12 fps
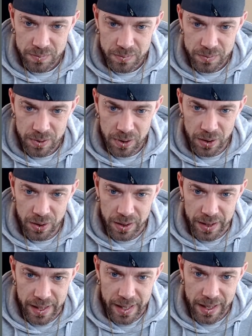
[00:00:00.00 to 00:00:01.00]
look
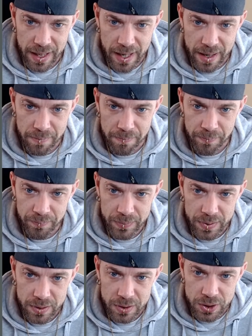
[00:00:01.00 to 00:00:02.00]
at him.
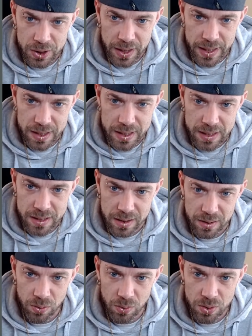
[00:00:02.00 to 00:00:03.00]
Jeez, that's an
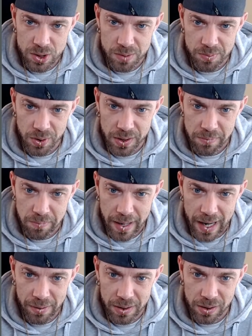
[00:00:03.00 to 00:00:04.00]
awesome looking
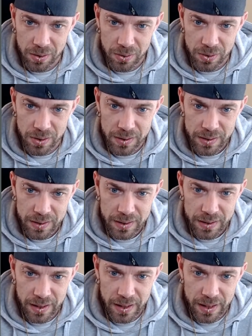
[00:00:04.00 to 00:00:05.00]
power claw.
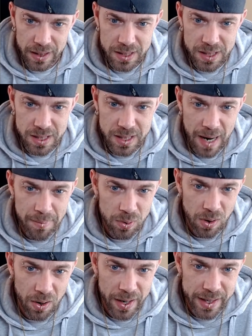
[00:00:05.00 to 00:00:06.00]

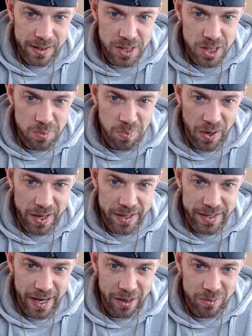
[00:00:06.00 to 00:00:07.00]
Samurai inspired
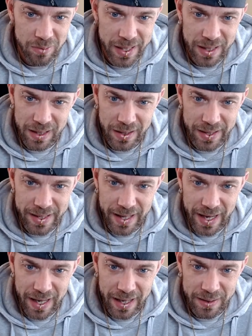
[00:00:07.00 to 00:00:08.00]
helmet, I like
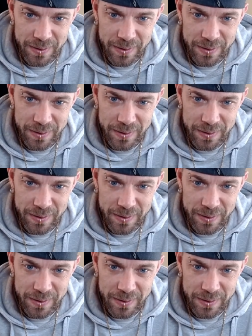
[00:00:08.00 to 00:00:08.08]
that.